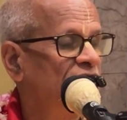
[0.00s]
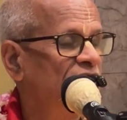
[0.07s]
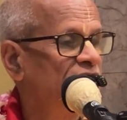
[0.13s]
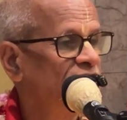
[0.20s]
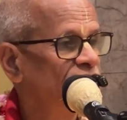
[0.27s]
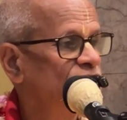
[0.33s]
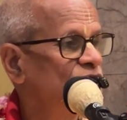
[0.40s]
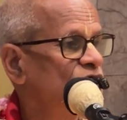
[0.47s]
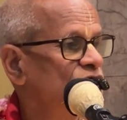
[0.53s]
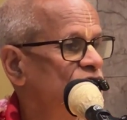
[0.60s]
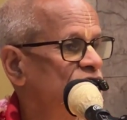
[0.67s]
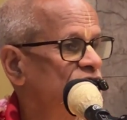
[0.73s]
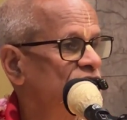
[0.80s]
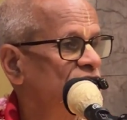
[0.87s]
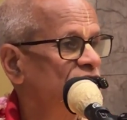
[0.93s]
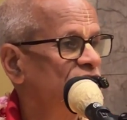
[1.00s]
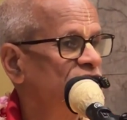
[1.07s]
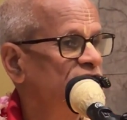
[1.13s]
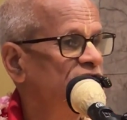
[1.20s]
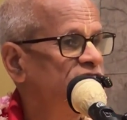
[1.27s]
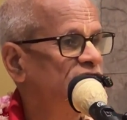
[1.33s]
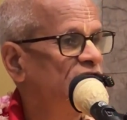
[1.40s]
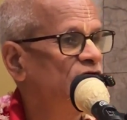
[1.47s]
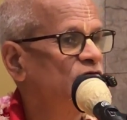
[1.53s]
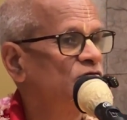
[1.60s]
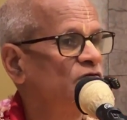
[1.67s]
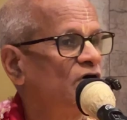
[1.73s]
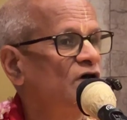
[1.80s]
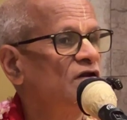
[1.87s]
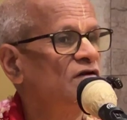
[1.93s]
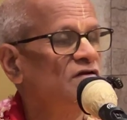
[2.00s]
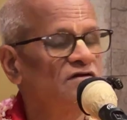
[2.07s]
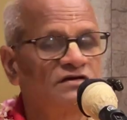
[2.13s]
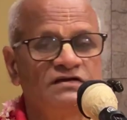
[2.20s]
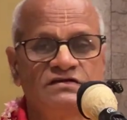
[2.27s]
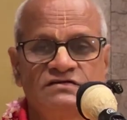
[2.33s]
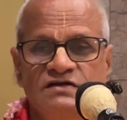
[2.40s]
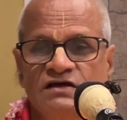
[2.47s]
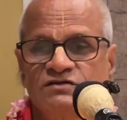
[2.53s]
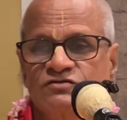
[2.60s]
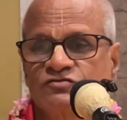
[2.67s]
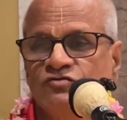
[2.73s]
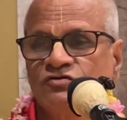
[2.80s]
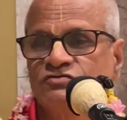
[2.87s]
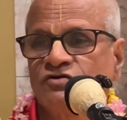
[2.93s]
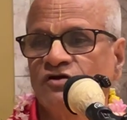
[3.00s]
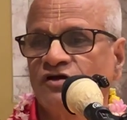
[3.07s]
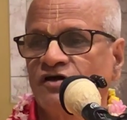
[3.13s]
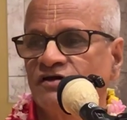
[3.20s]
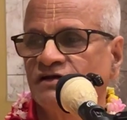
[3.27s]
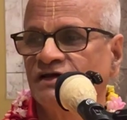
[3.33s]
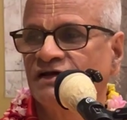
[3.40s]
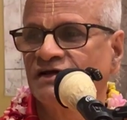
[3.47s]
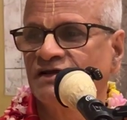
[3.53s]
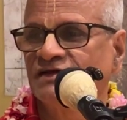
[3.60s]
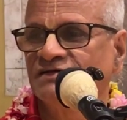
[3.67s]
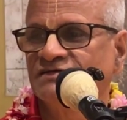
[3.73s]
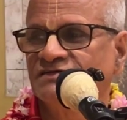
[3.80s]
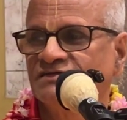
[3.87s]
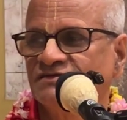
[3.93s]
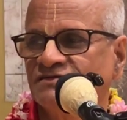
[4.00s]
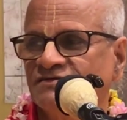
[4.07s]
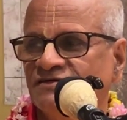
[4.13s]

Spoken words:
The Hindus, they send to all Christian schools to learn English.